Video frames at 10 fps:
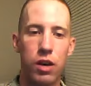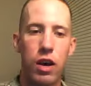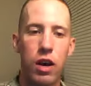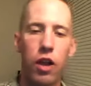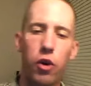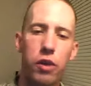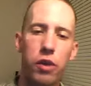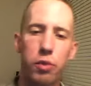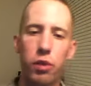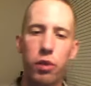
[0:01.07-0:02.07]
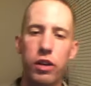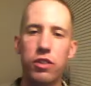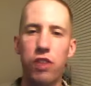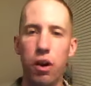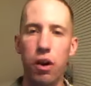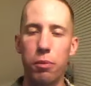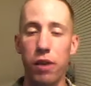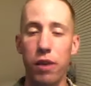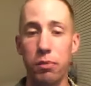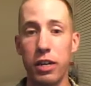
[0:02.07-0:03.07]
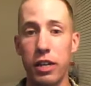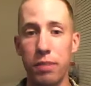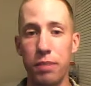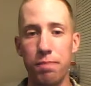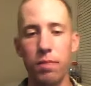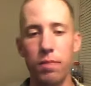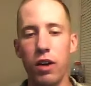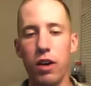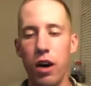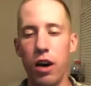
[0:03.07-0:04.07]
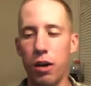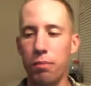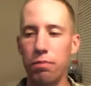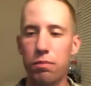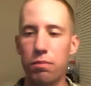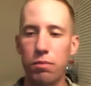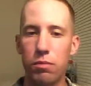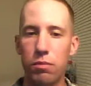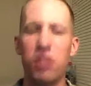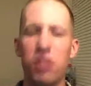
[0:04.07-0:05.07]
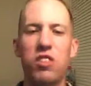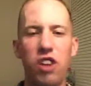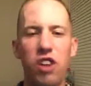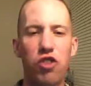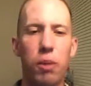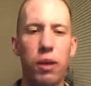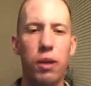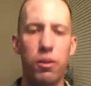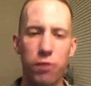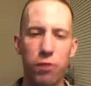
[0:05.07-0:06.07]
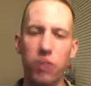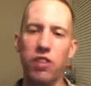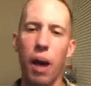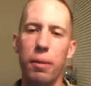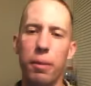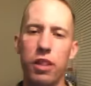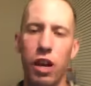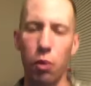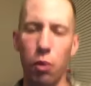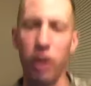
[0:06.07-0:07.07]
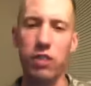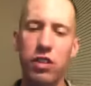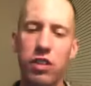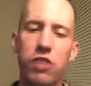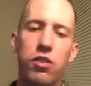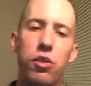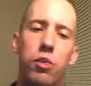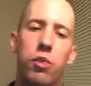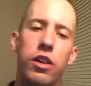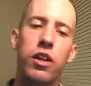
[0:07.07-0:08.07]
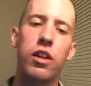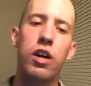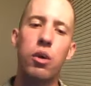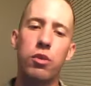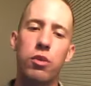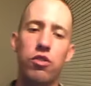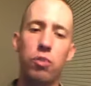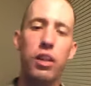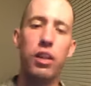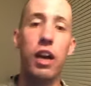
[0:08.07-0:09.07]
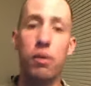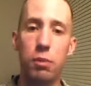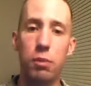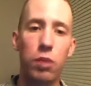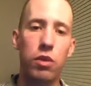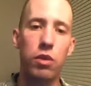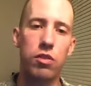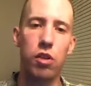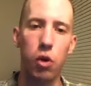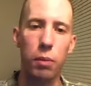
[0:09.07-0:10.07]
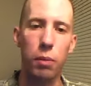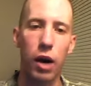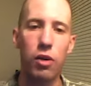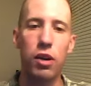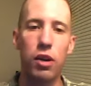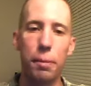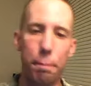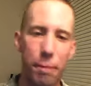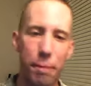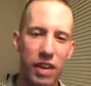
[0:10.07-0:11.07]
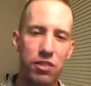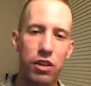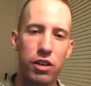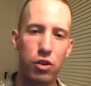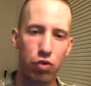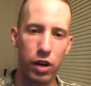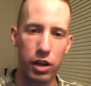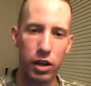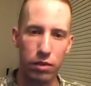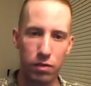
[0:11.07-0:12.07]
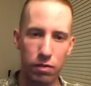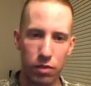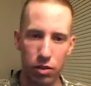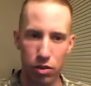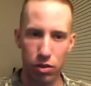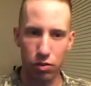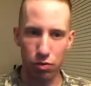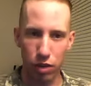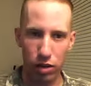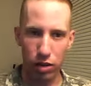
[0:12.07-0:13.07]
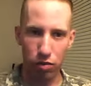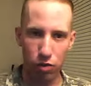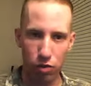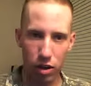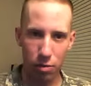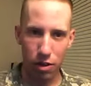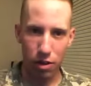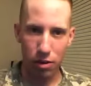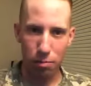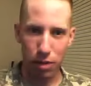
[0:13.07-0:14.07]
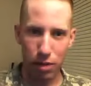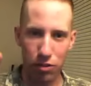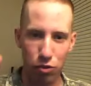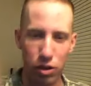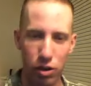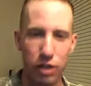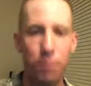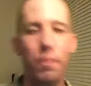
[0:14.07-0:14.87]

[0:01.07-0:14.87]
Hello everyone, it's Private McKinney. Um, Starting to touch up on the first topic that I wanted to get started with, which is one that everybody wants to know about. Basic training. See, right up there. Basic training.